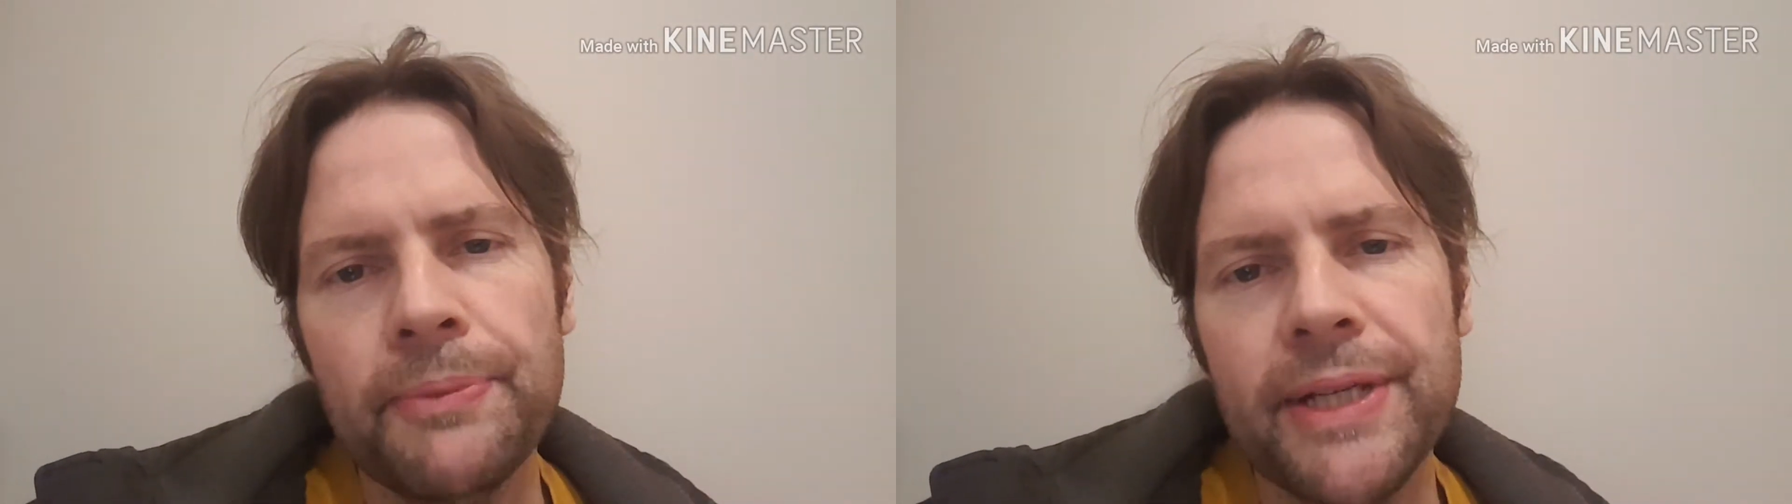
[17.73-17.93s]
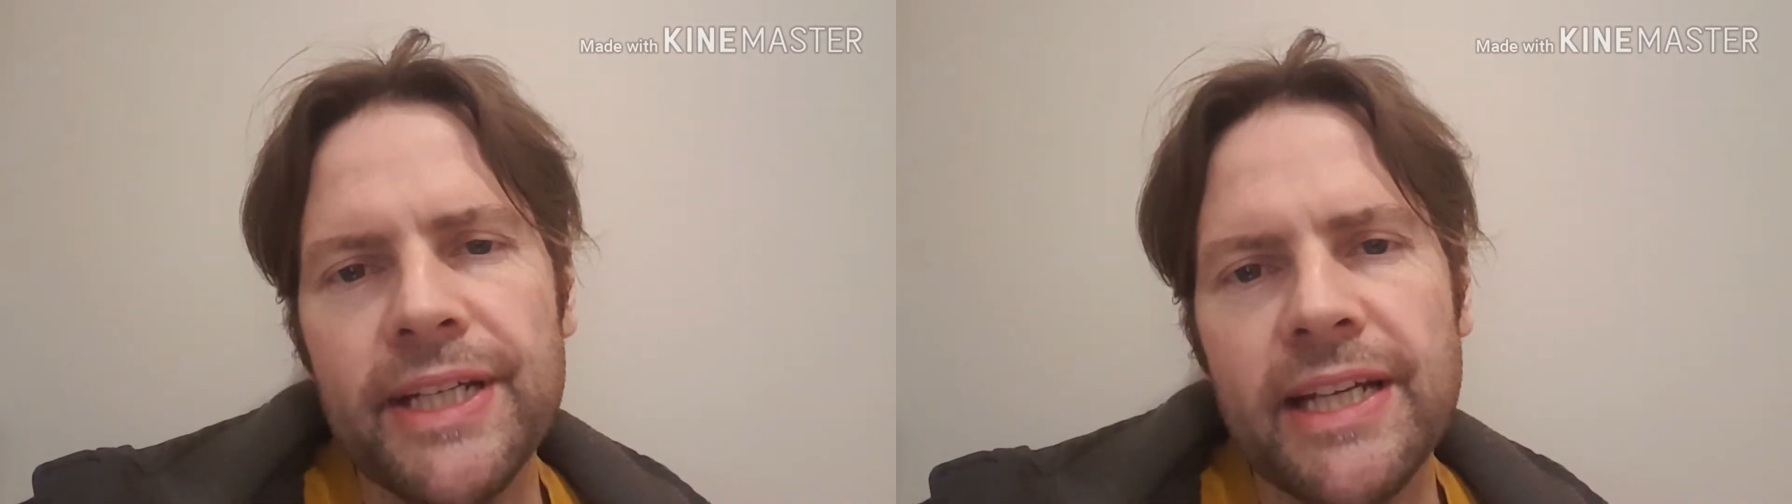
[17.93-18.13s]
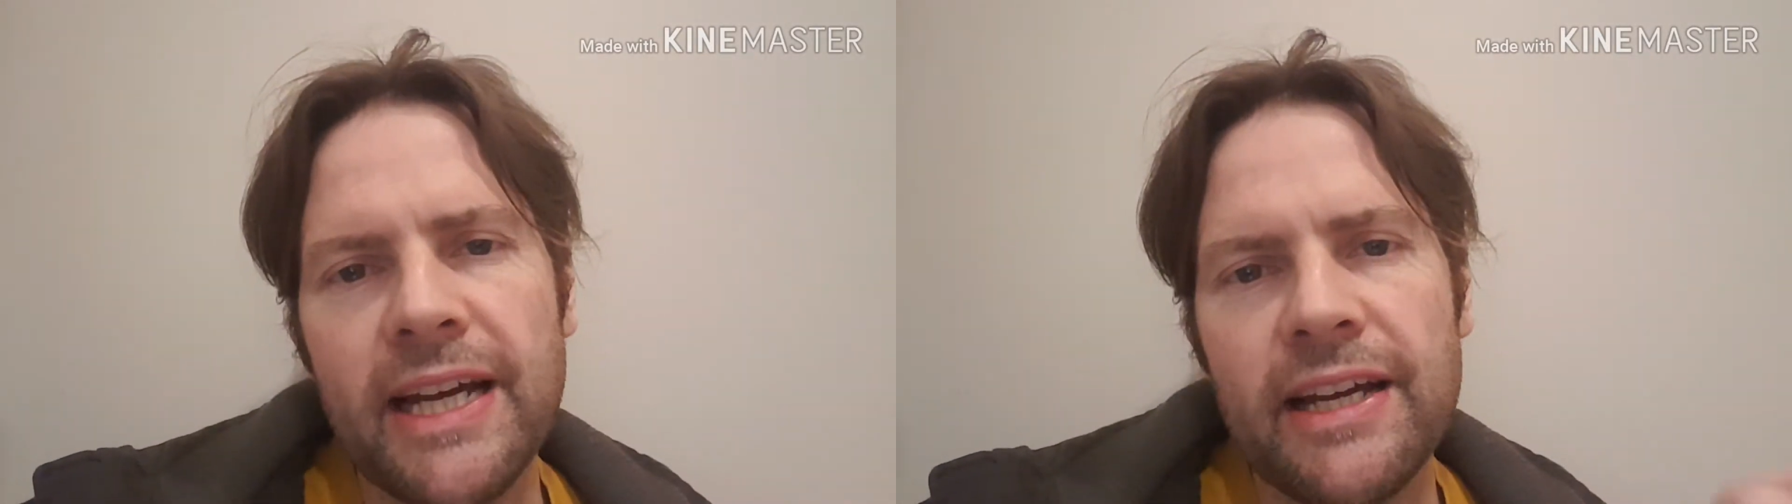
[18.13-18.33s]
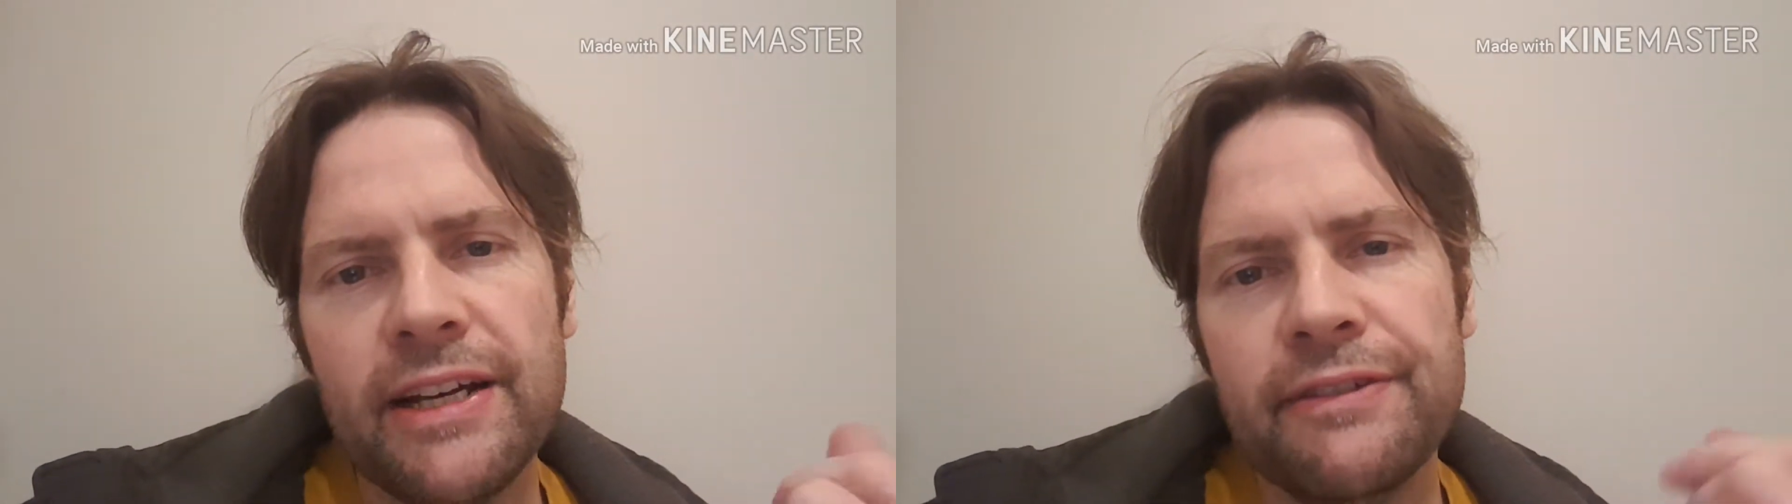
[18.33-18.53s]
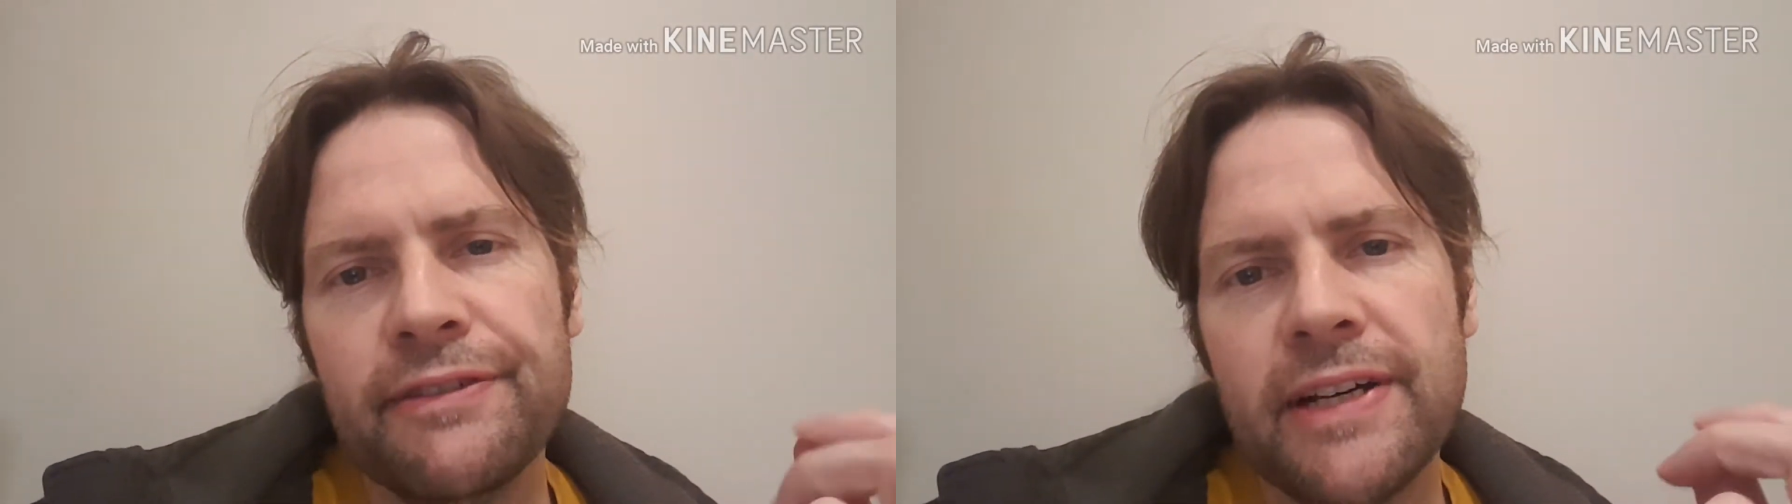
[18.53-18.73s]
we
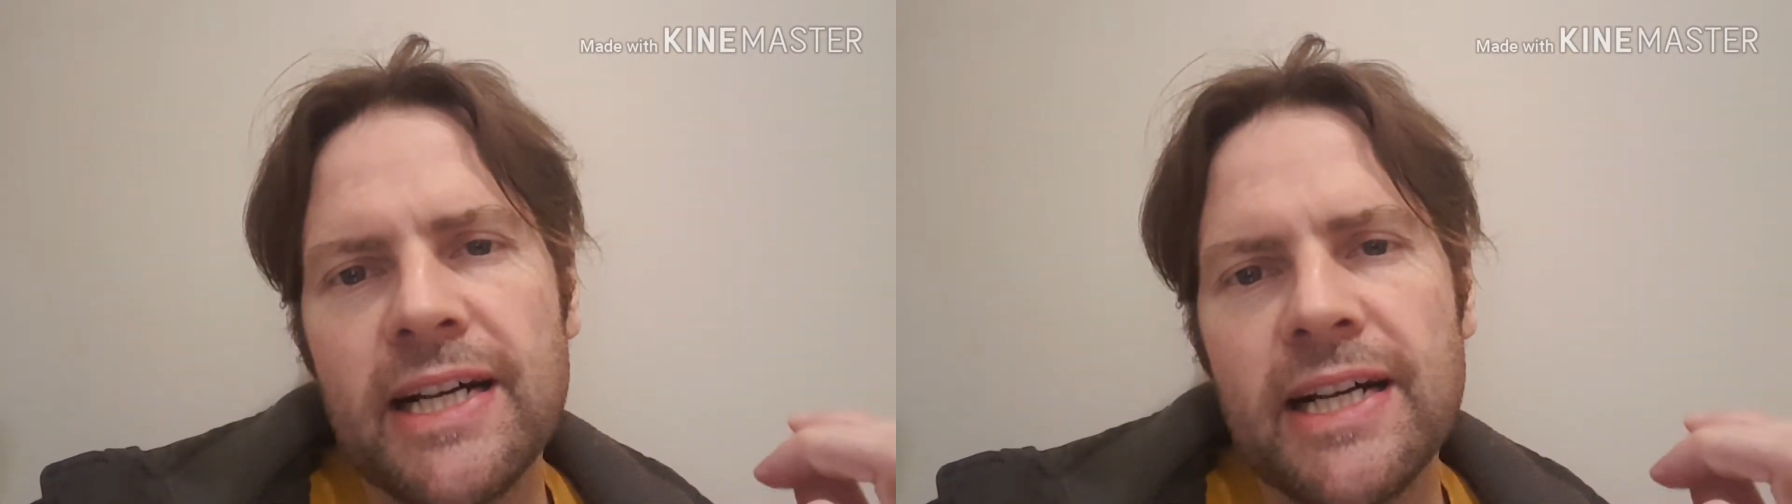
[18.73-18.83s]
have